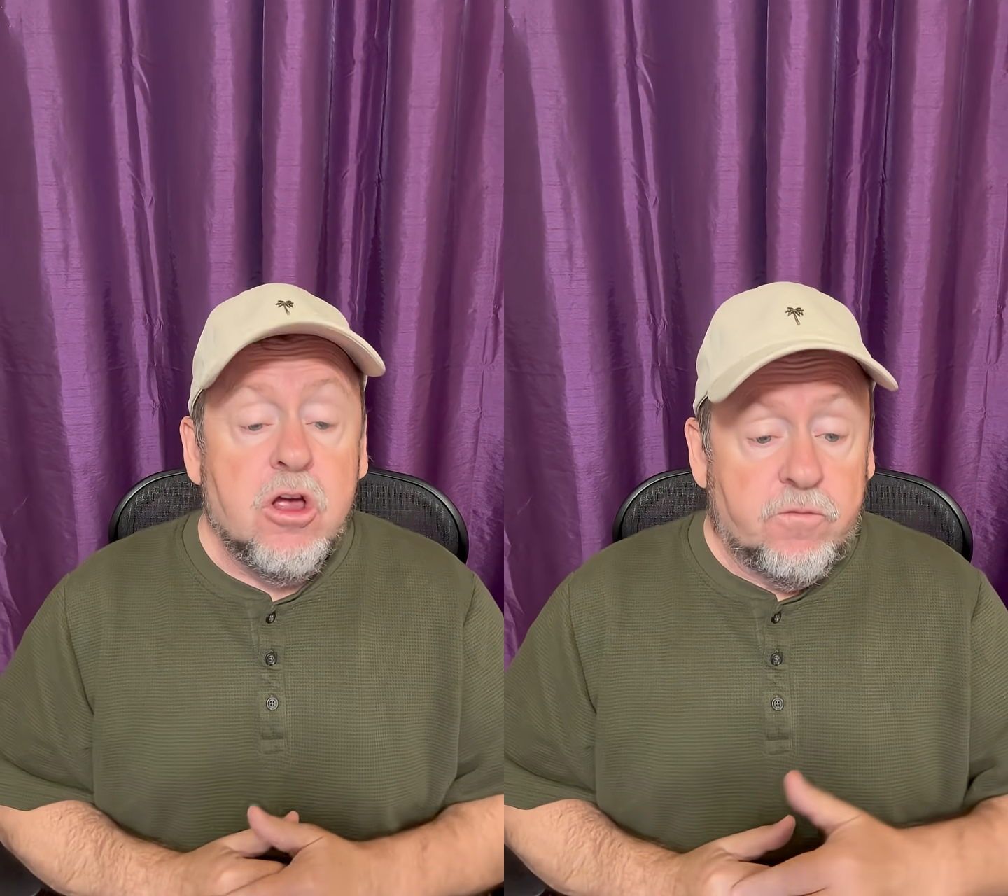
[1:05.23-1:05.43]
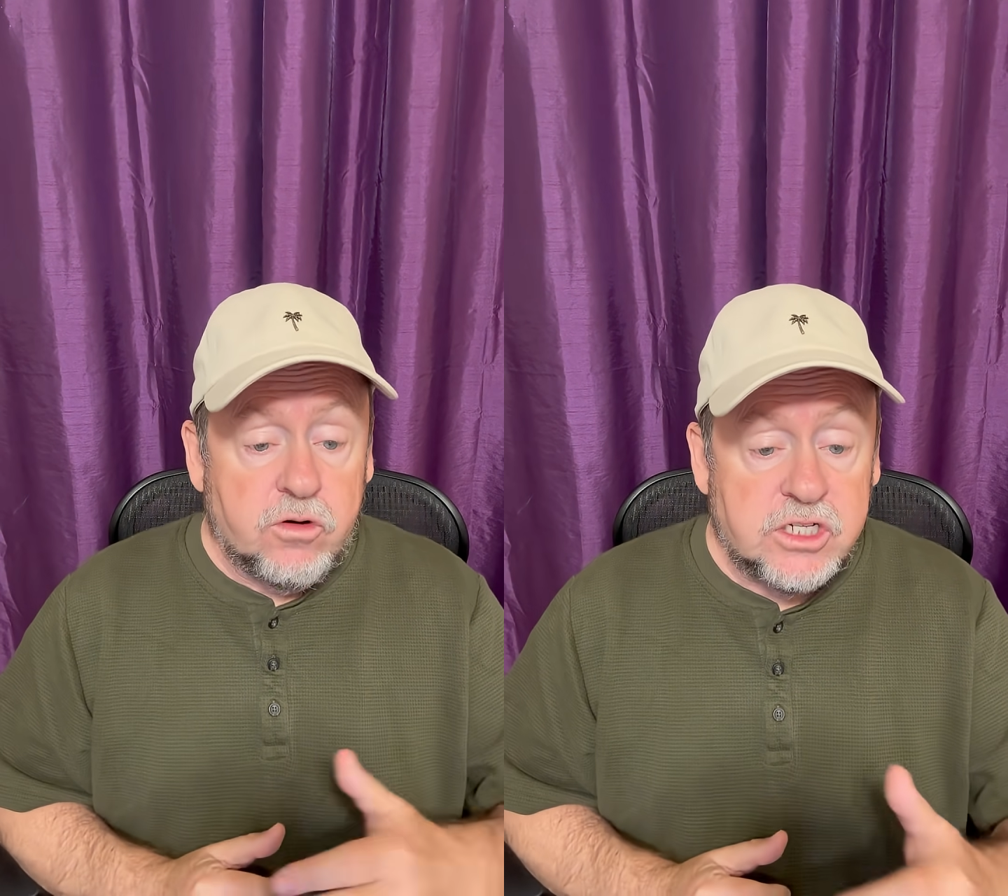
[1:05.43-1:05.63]

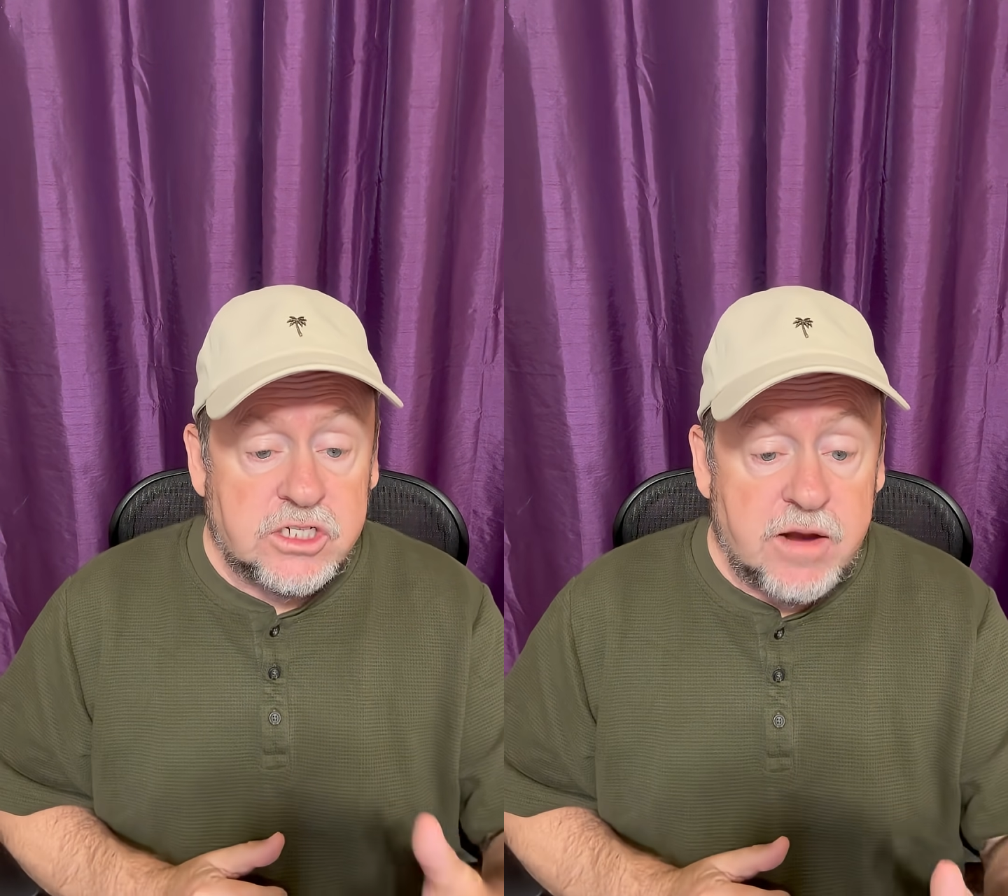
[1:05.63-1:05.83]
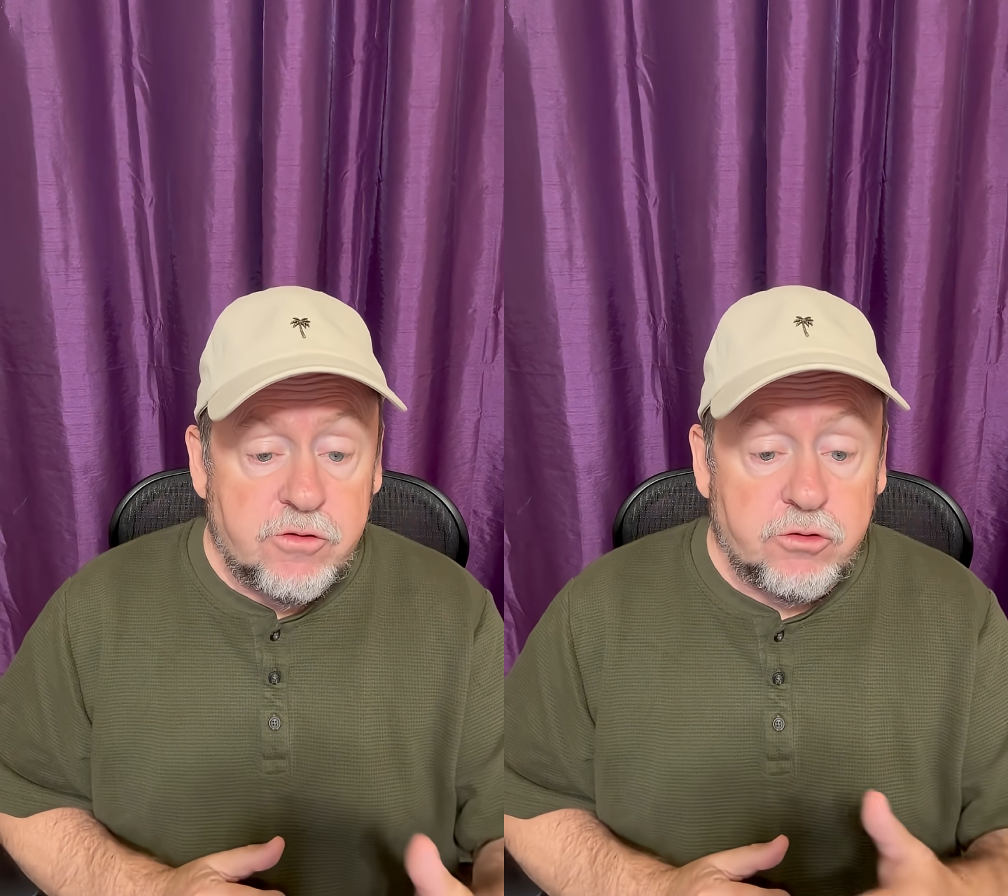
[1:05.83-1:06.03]
Verses
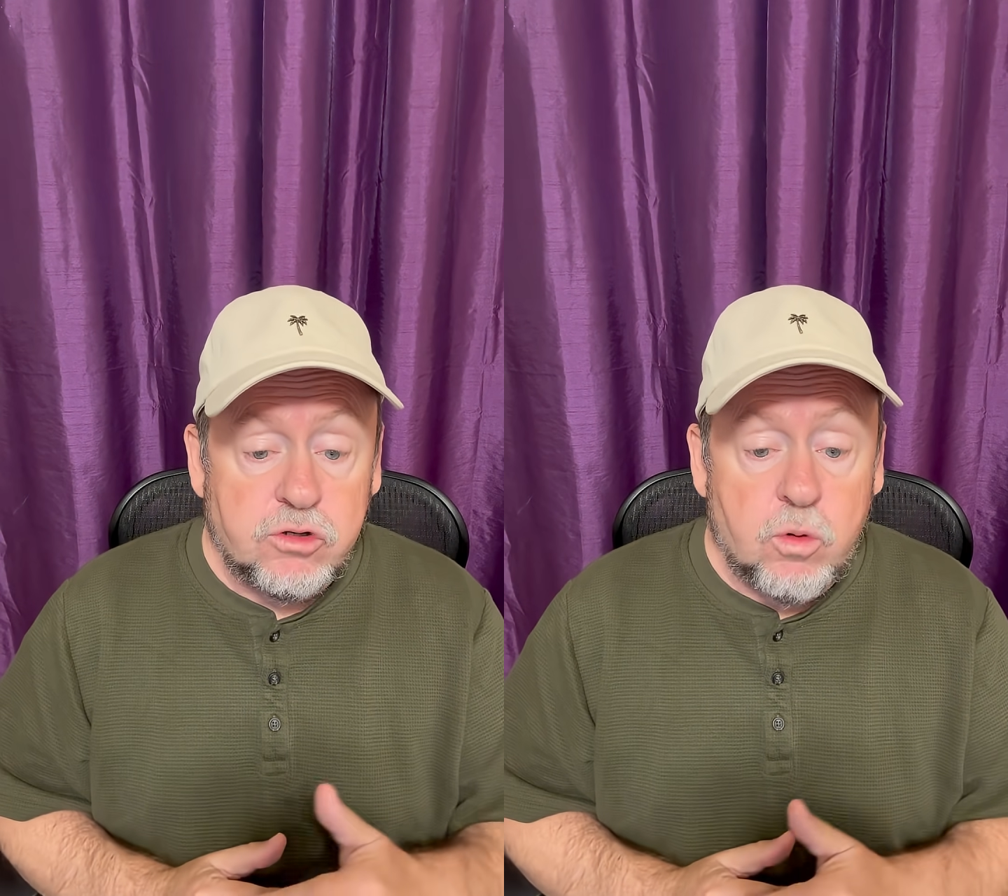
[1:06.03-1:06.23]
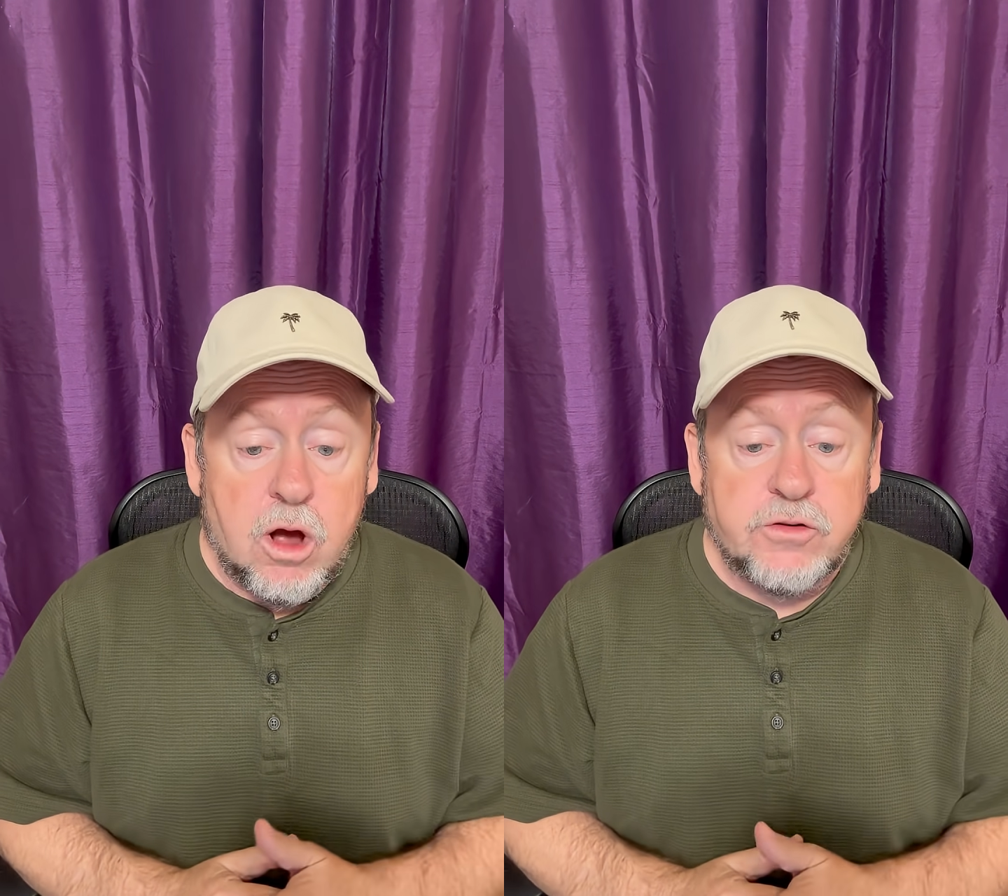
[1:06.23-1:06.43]
7 through
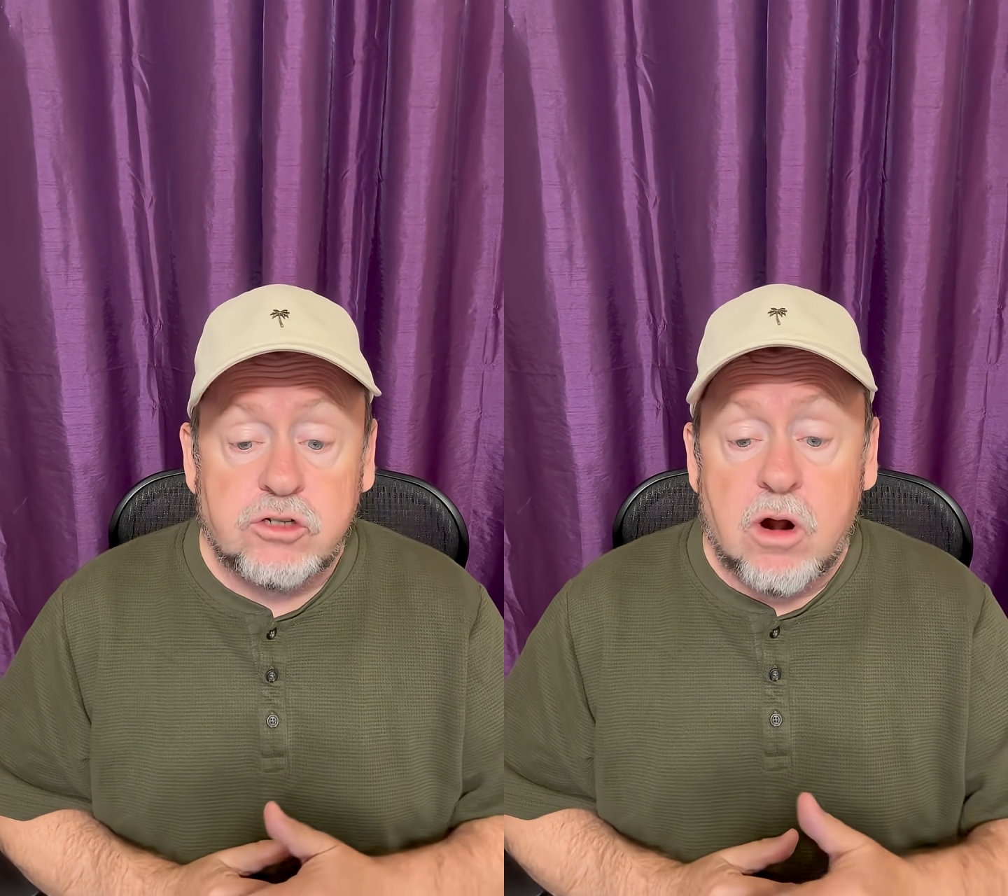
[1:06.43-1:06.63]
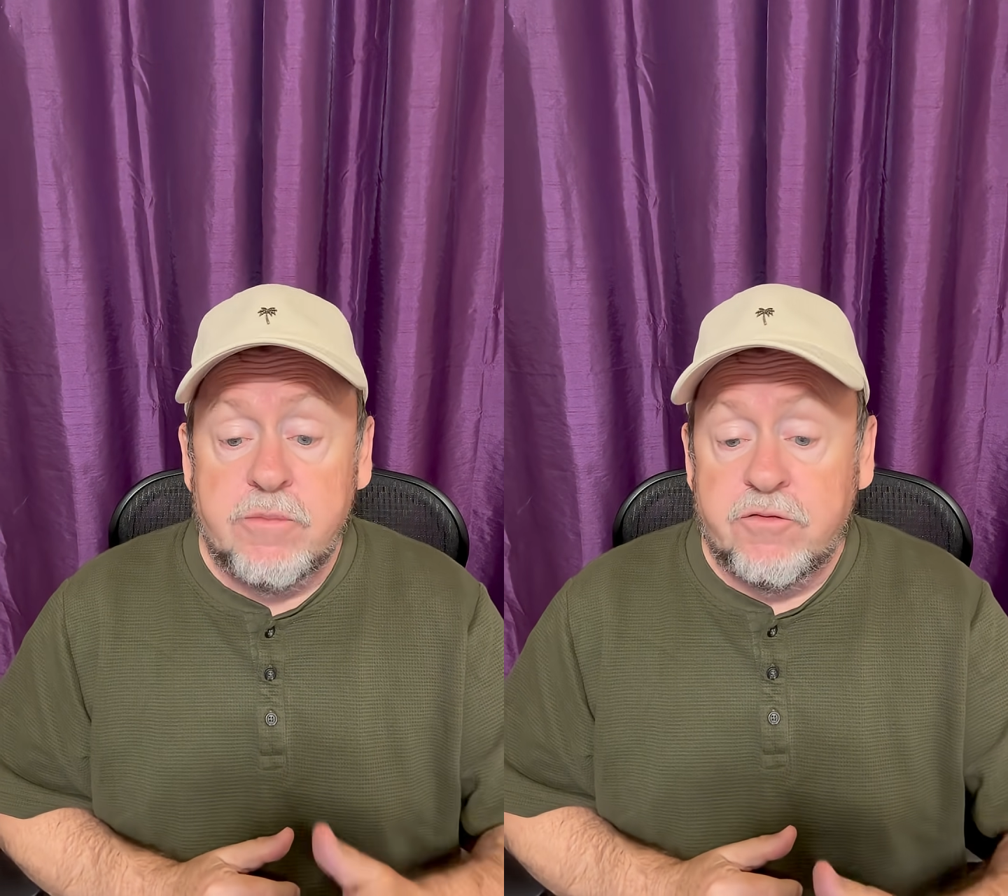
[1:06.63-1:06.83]
12
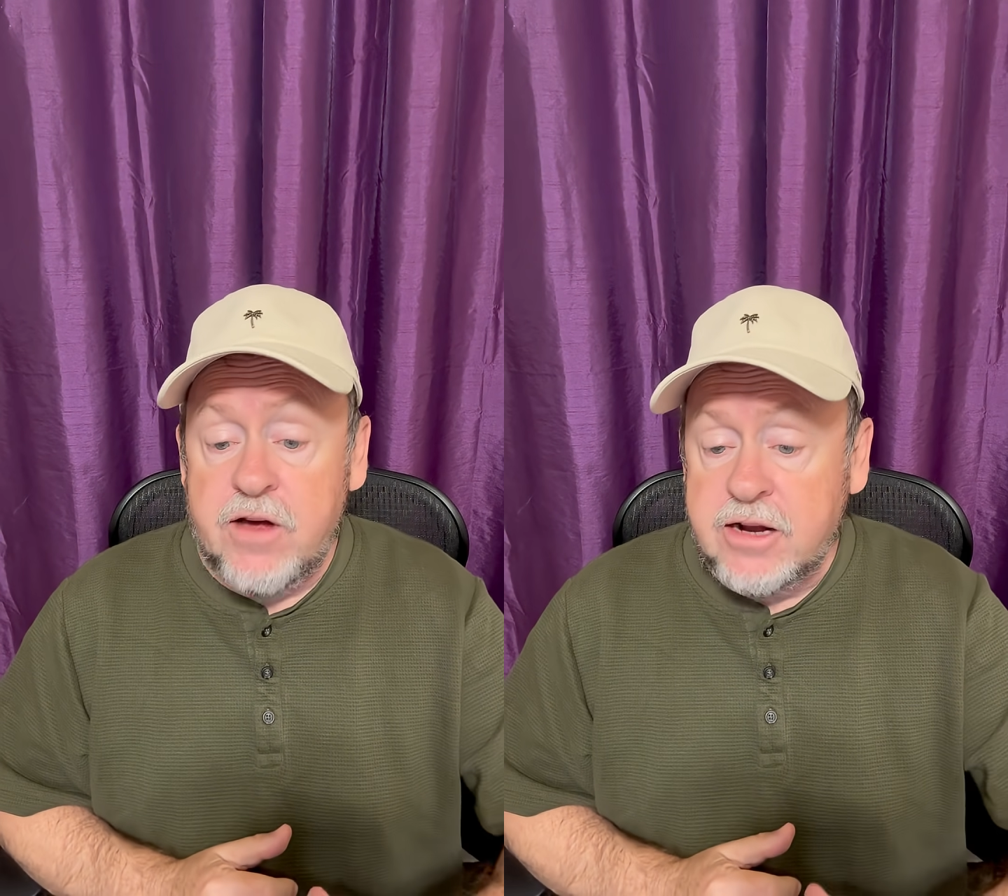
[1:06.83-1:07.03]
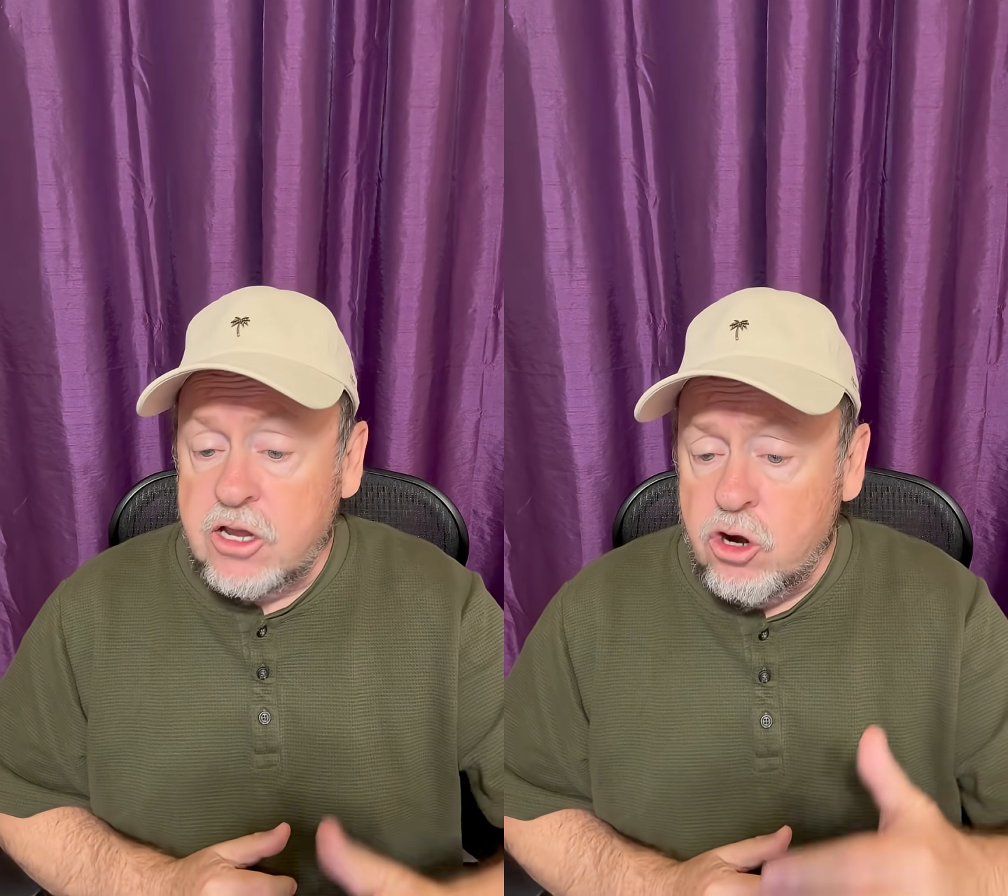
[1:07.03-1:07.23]
describe the
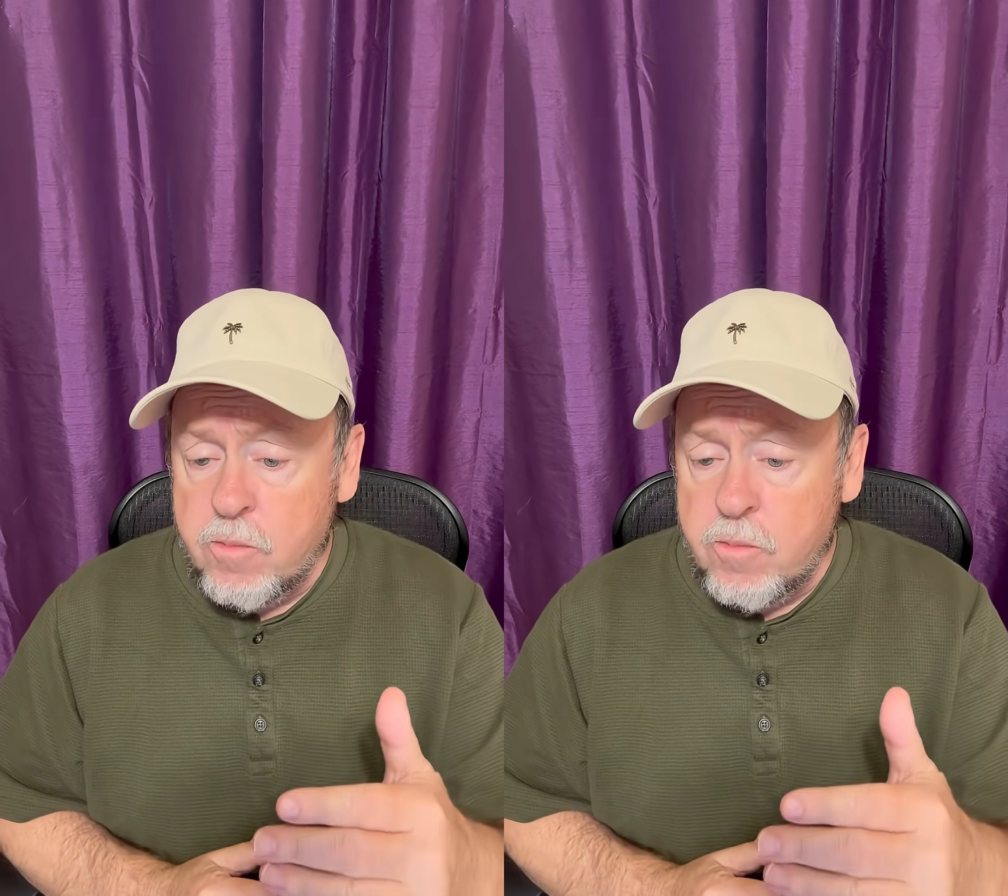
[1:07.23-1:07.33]
fact that no